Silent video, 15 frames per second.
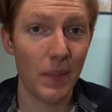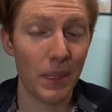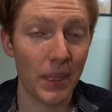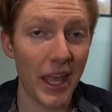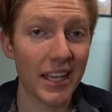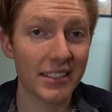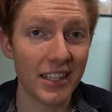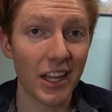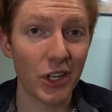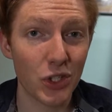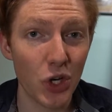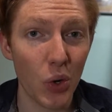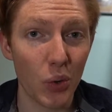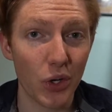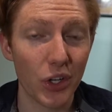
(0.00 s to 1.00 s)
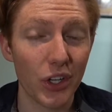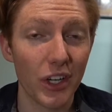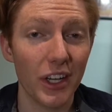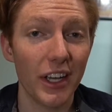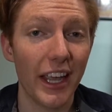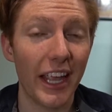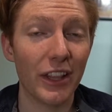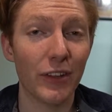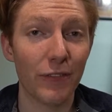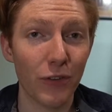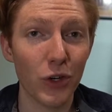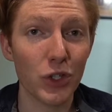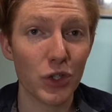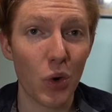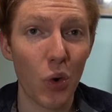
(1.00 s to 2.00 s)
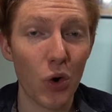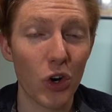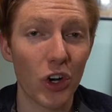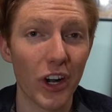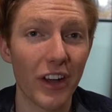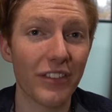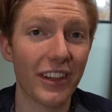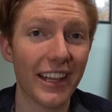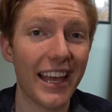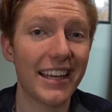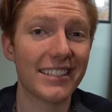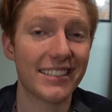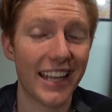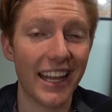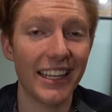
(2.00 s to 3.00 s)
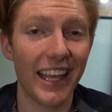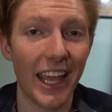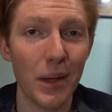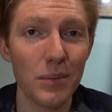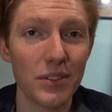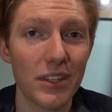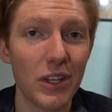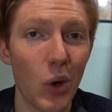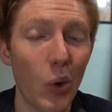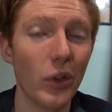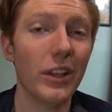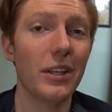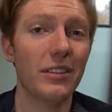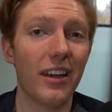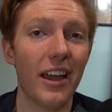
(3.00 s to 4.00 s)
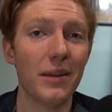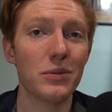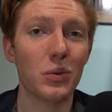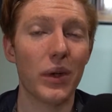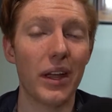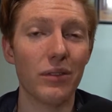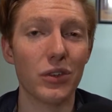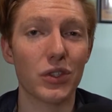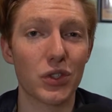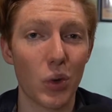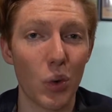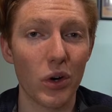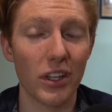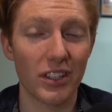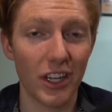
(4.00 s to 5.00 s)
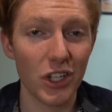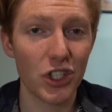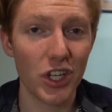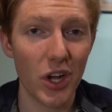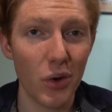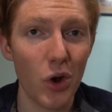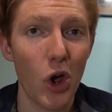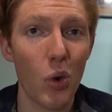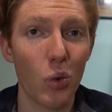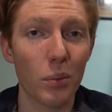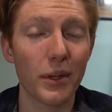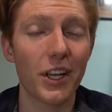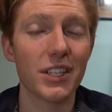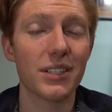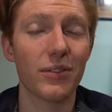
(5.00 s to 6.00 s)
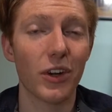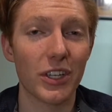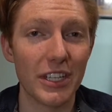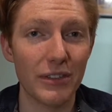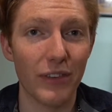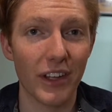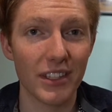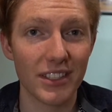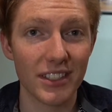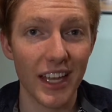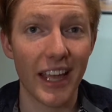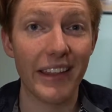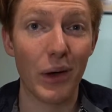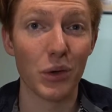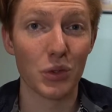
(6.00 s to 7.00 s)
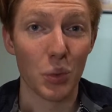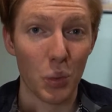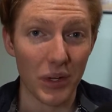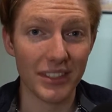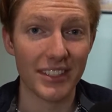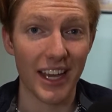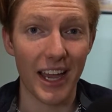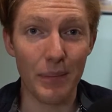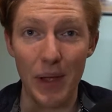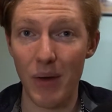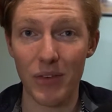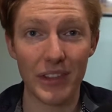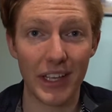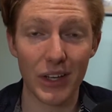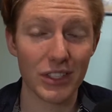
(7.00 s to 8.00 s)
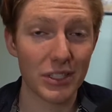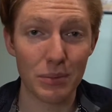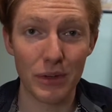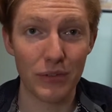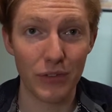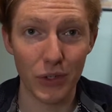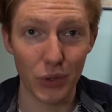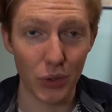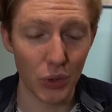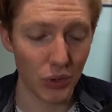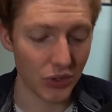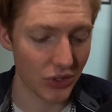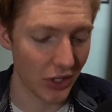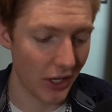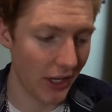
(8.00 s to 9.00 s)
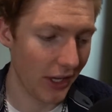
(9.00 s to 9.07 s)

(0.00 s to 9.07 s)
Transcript: That's not a joke. In the first quarter of the last 10 games, the only times we ever scored a touchdown were because of our defense, and that was one time. Everything else has been field goals.